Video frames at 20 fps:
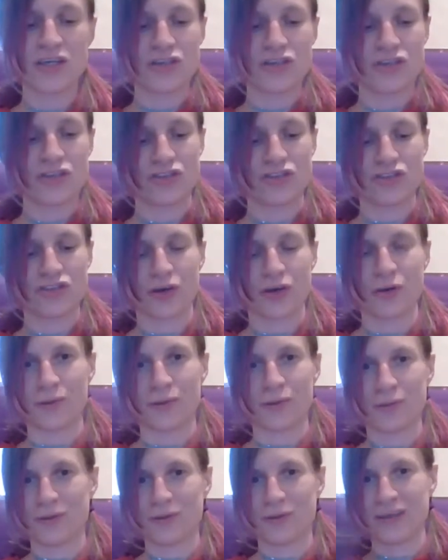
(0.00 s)

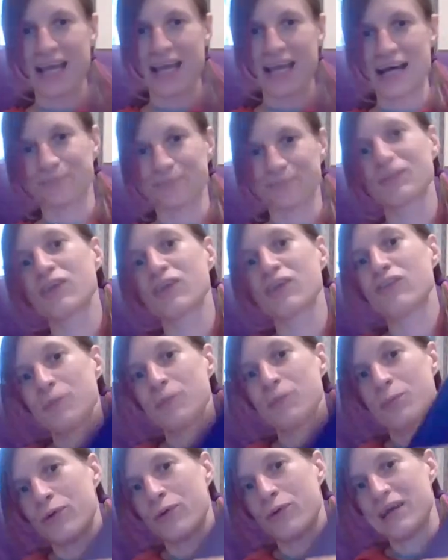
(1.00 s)
So yeah,
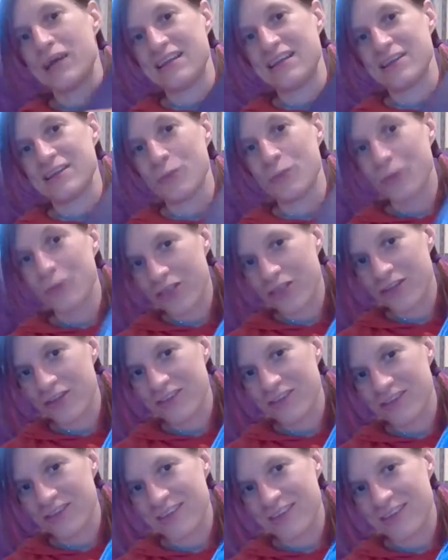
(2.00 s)
support indie
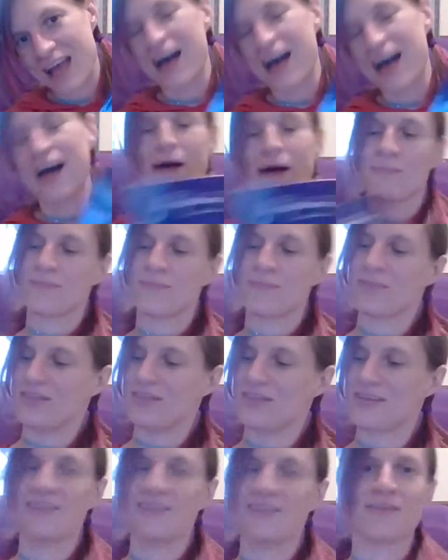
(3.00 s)
authors.
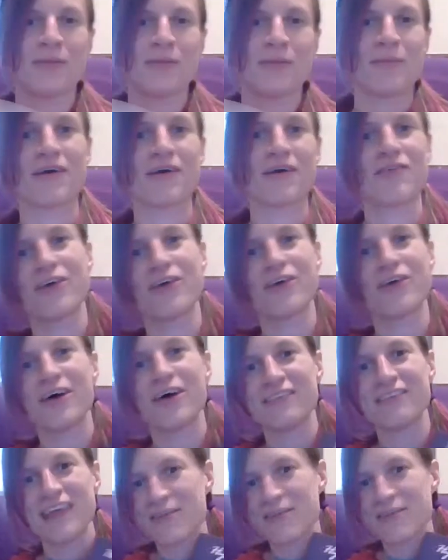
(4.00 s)
This has been my
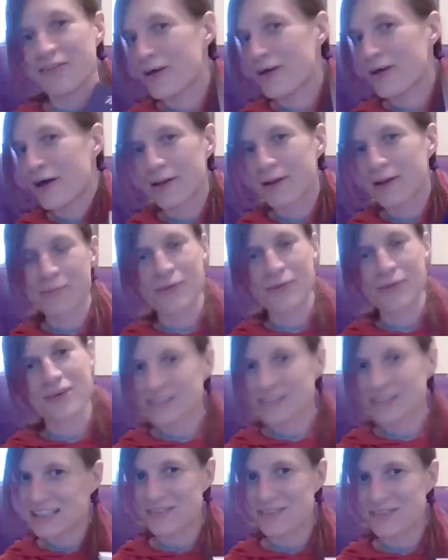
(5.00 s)
first ever
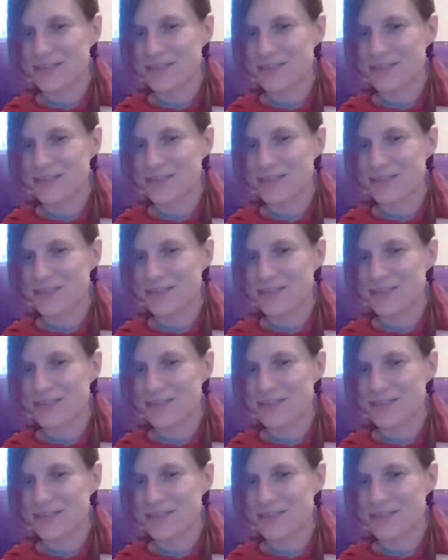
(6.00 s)
unboxing